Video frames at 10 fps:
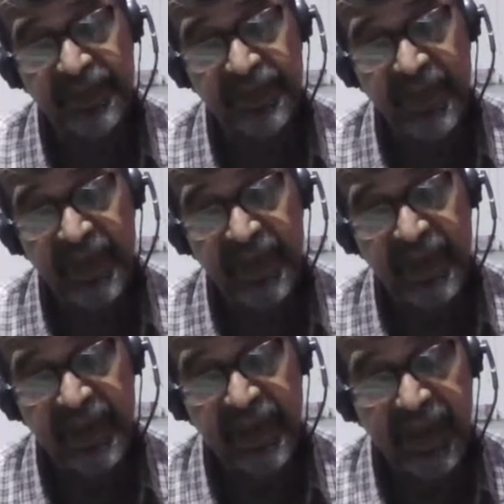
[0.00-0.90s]

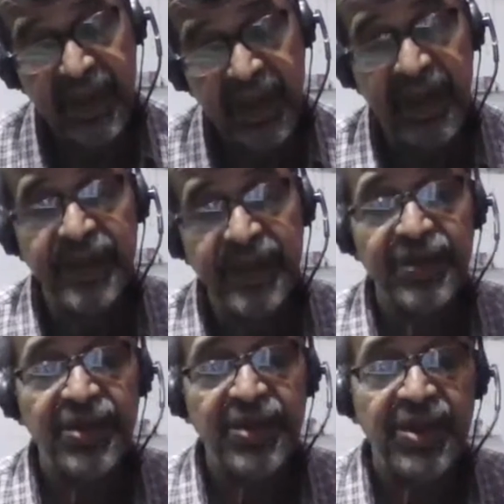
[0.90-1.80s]
strike price,
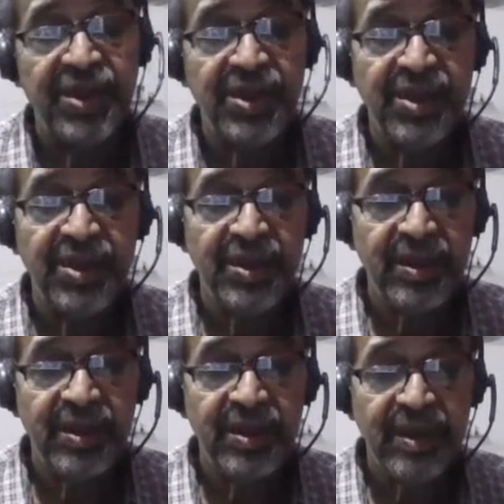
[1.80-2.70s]
and
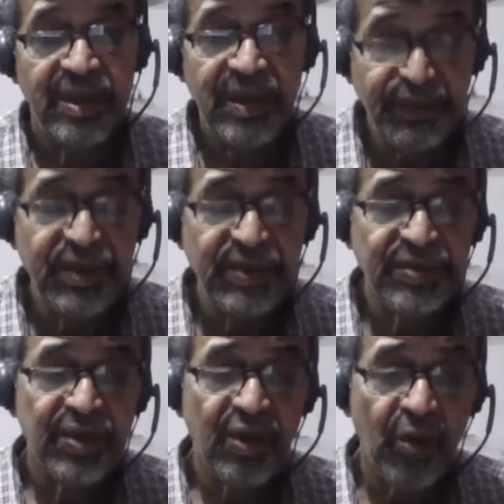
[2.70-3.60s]

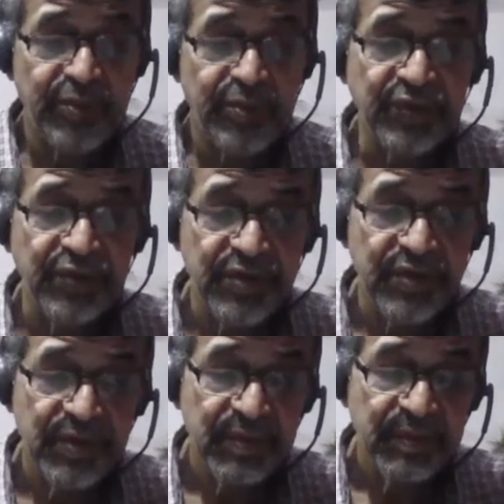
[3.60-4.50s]
Nifty's
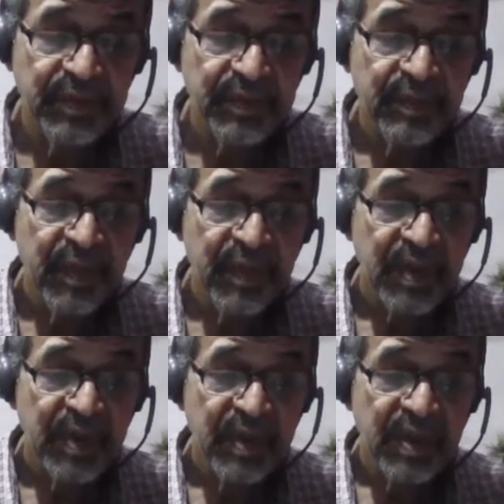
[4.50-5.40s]
options
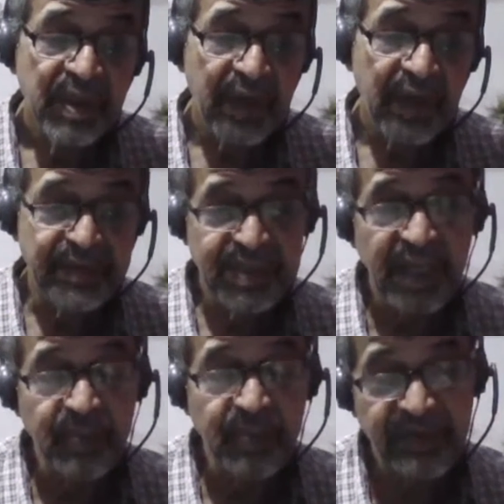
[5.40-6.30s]

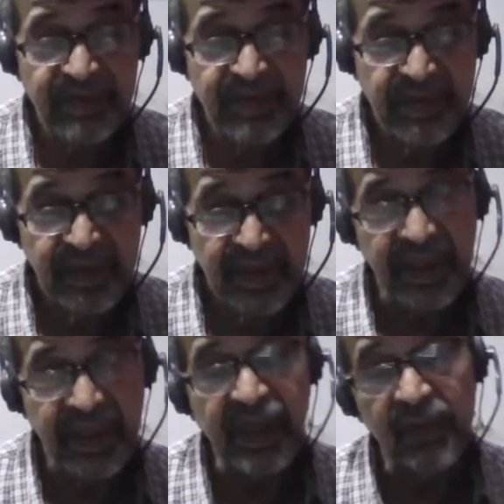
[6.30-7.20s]
have a strike
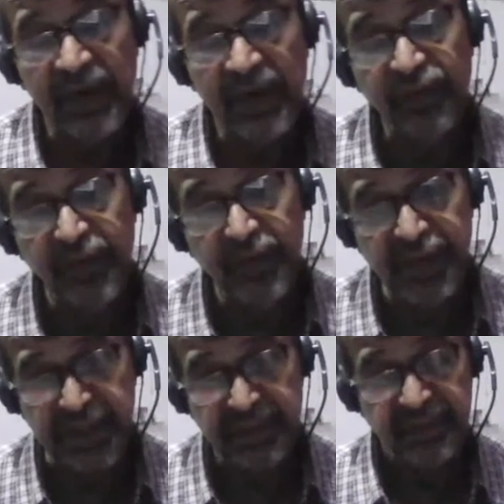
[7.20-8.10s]
price in the
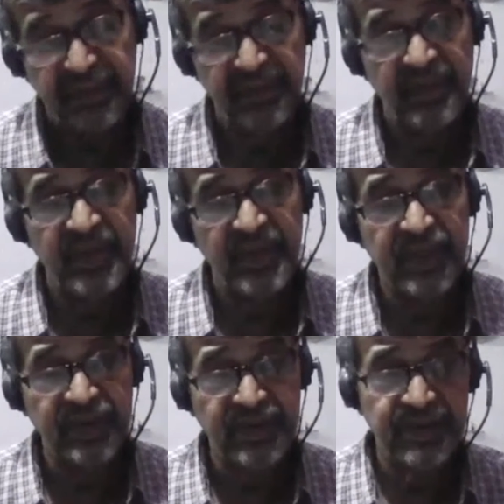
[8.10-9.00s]
interval of 50,
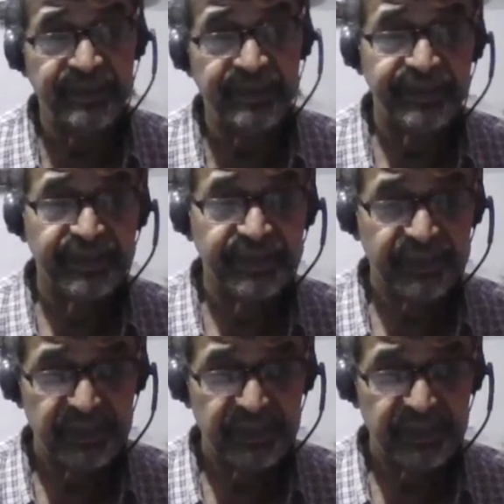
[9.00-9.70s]
that is